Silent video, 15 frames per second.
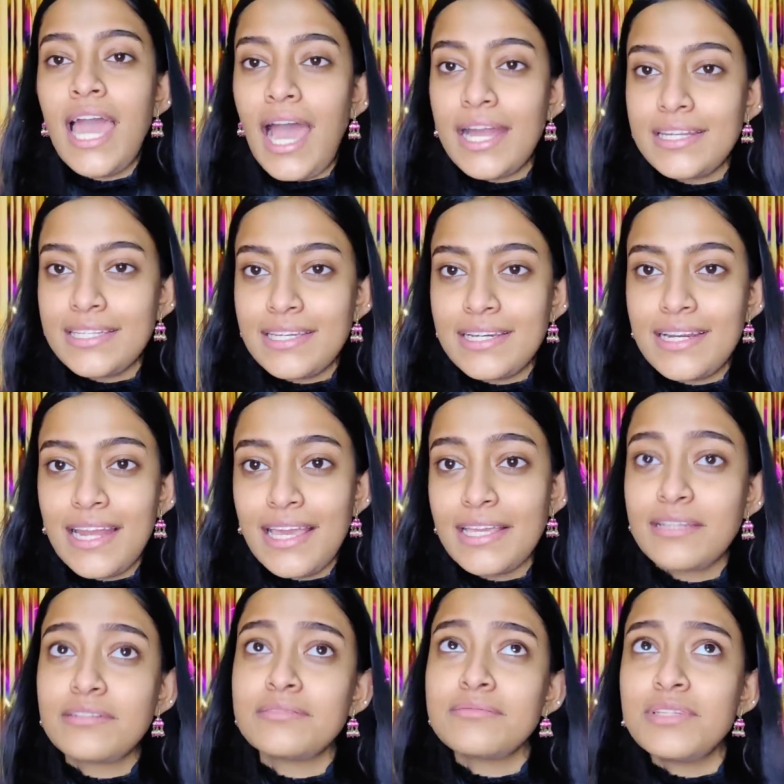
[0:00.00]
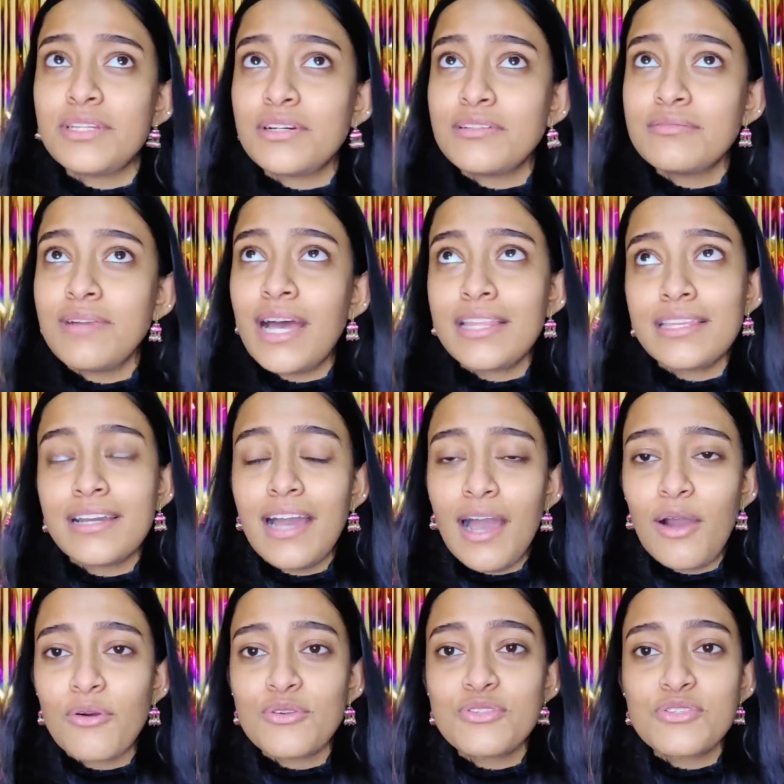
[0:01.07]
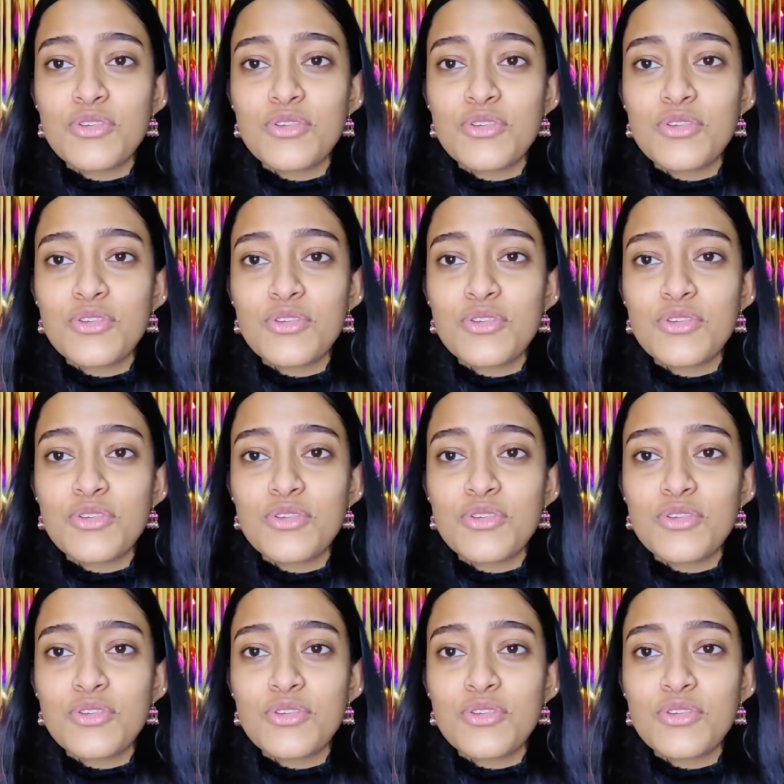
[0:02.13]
at their at their house,